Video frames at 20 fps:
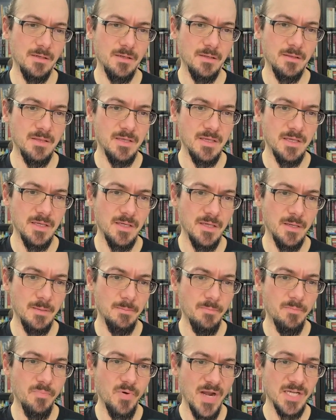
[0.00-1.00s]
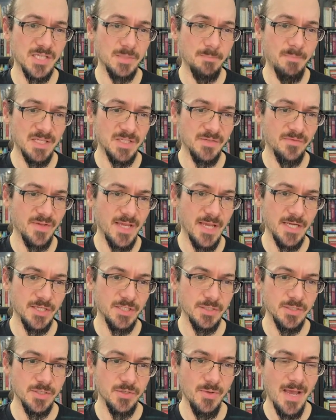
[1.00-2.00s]
the branch
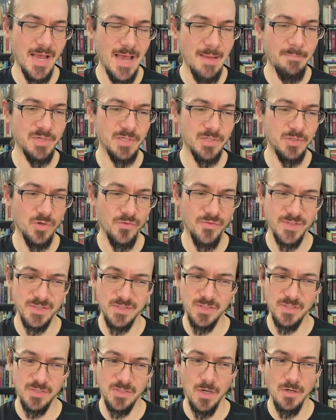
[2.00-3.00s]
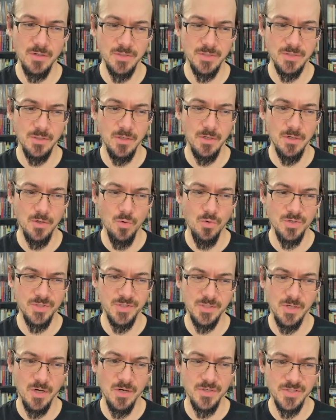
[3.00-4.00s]
specification, do you happen to know if it's star or
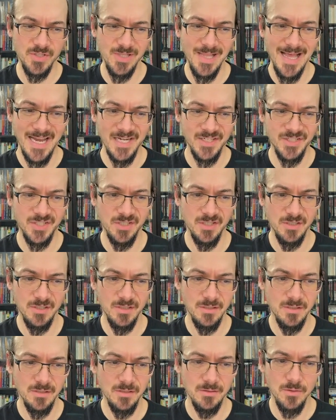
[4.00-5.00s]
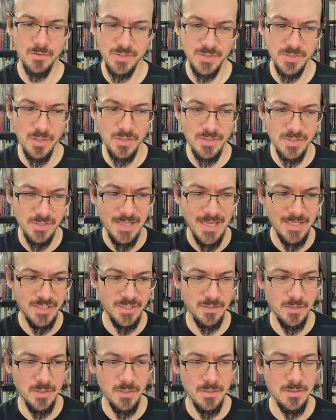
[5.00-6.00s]
star slash or star
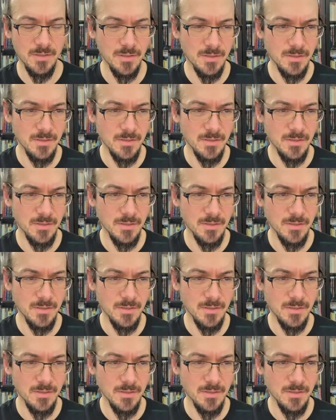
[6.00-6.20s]
slash star?